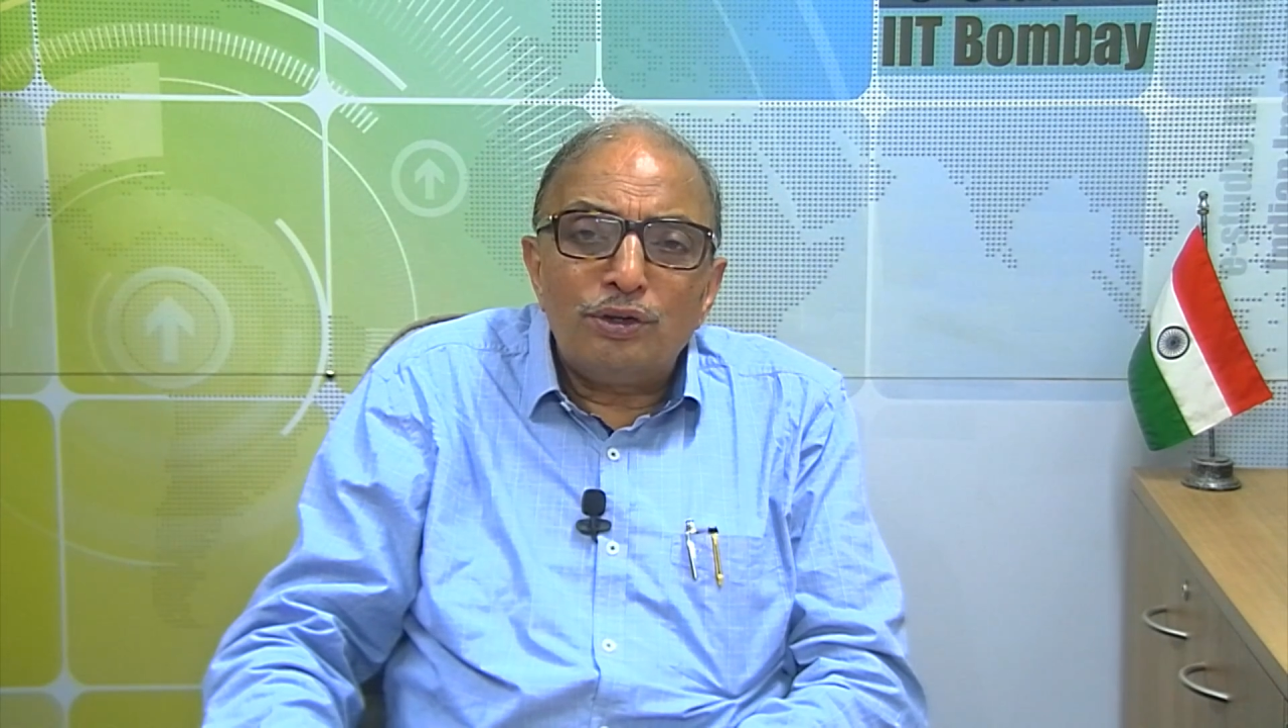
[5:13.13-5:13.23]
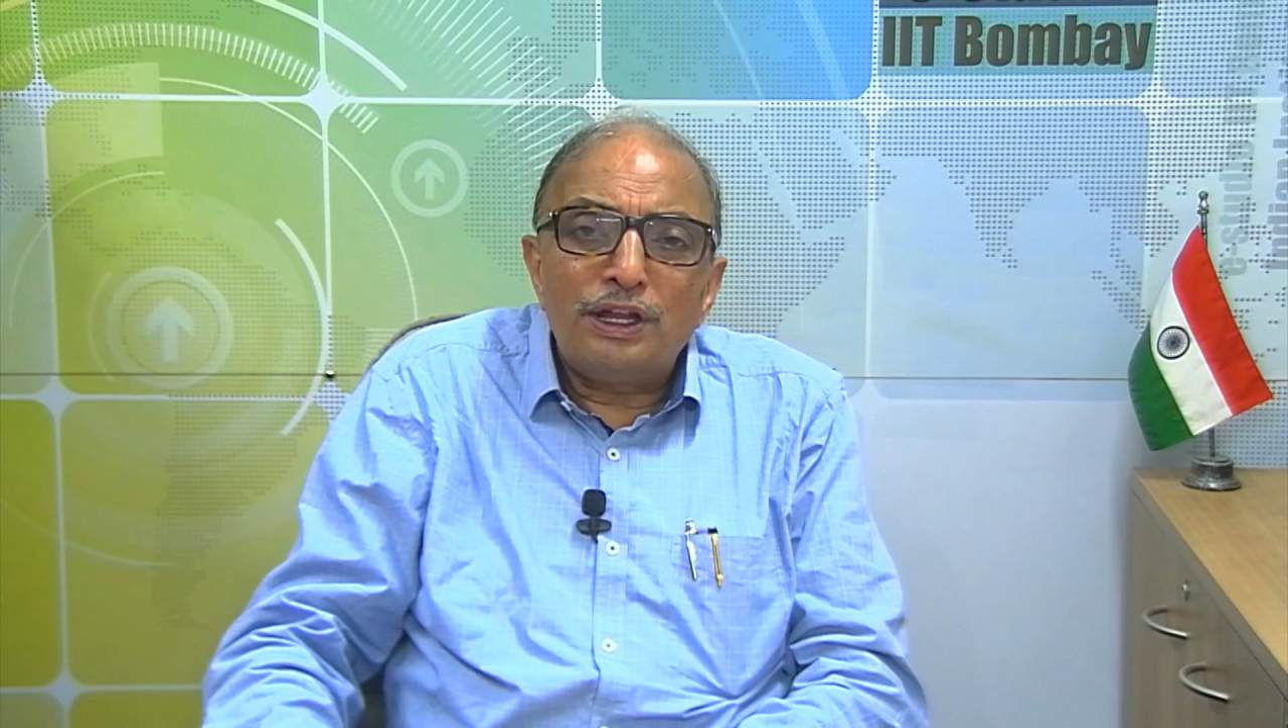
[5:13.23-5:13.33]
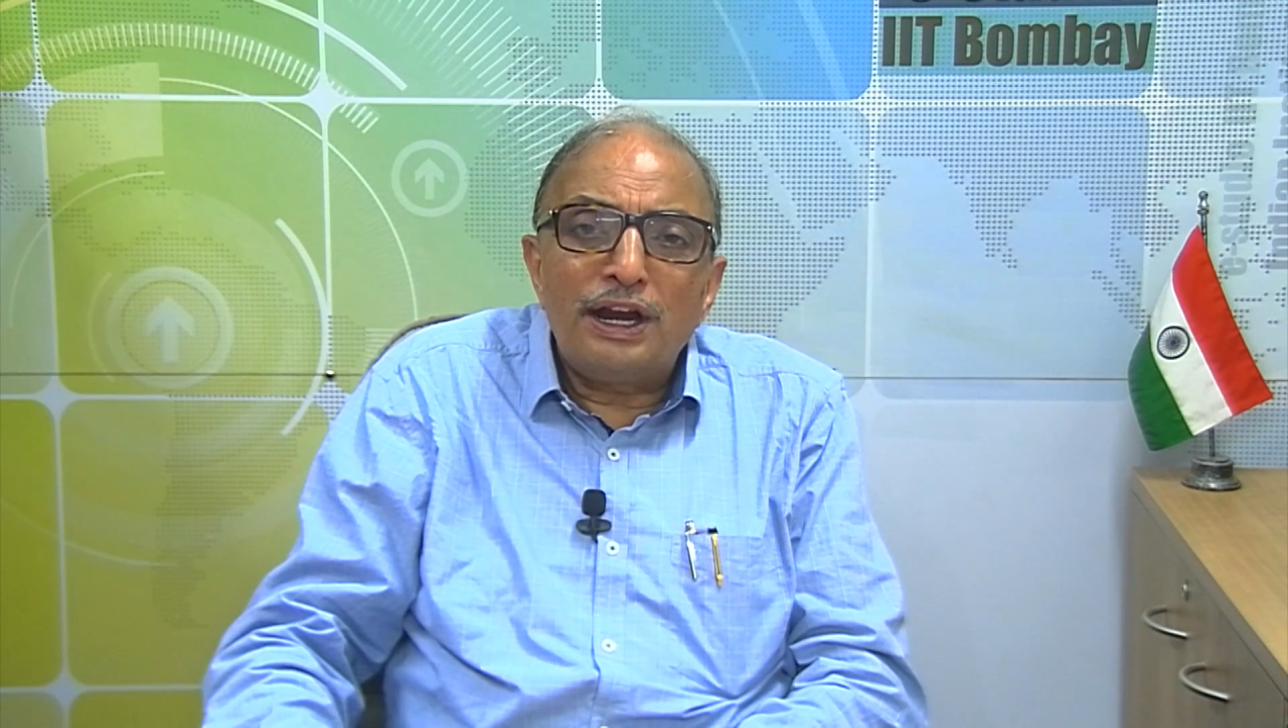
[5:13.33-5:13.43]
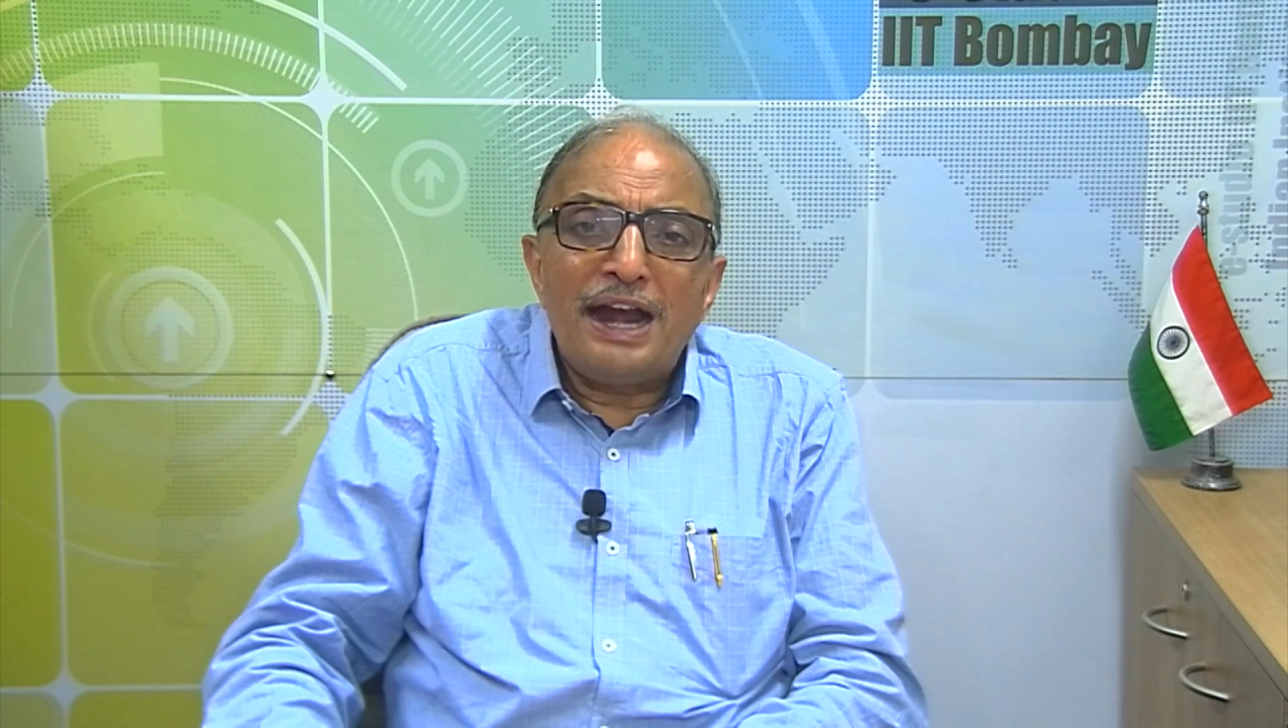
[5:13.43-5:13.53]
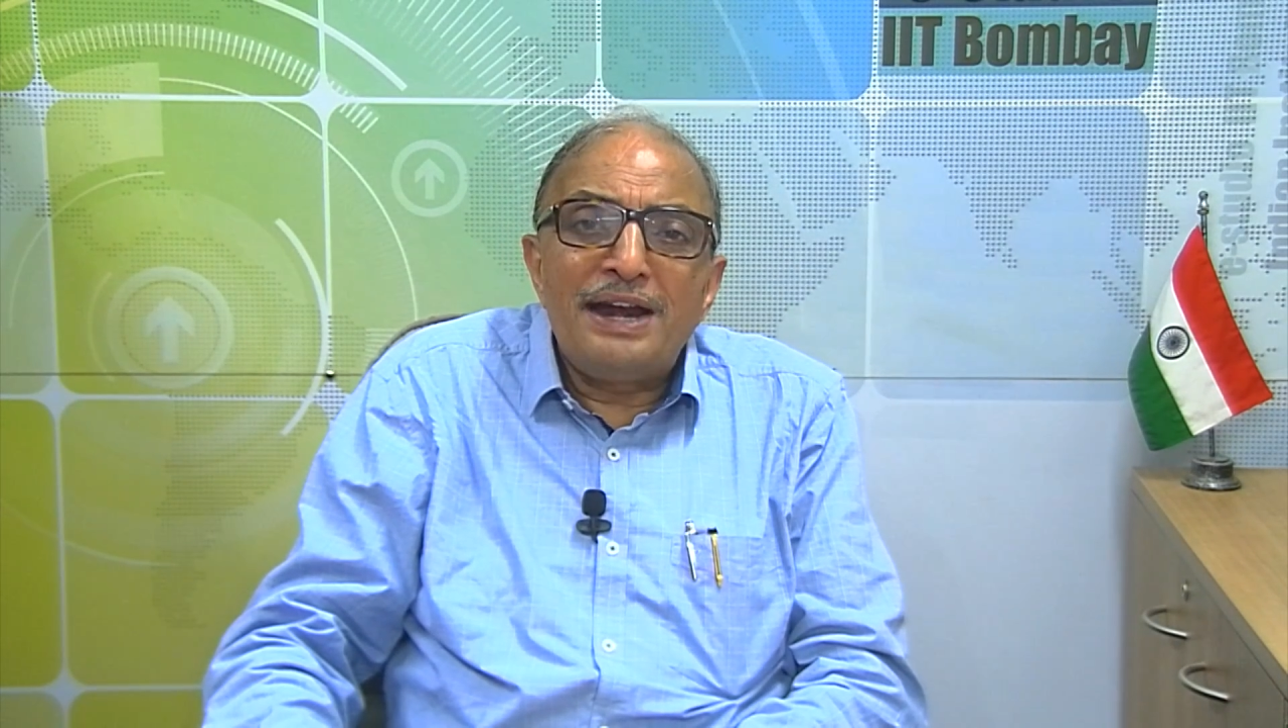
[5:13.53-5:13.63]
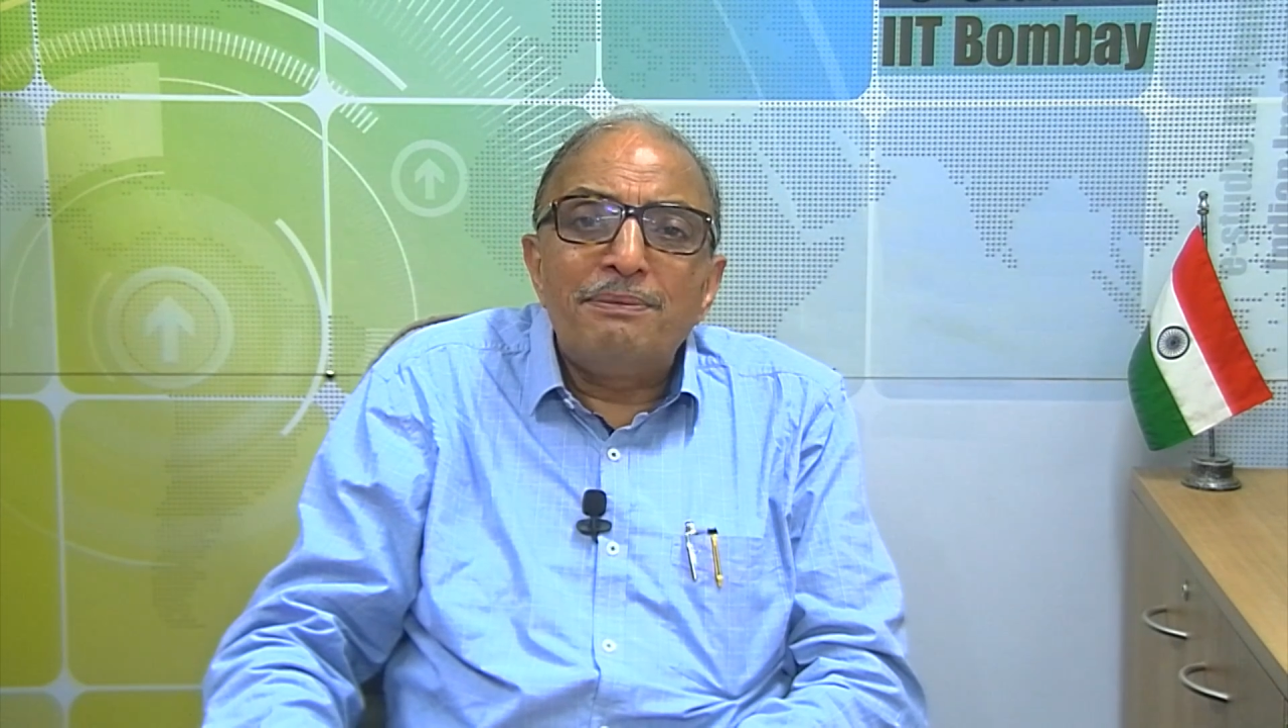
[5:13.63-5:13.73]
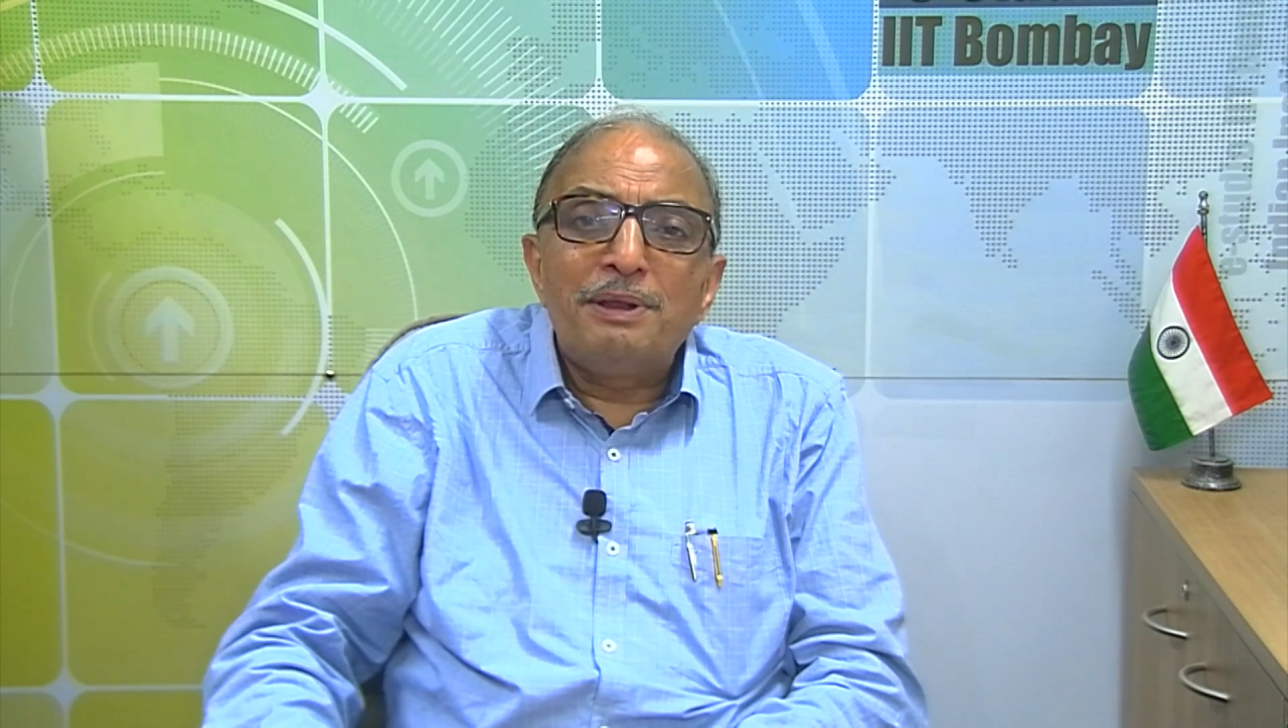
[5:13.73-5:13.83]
the random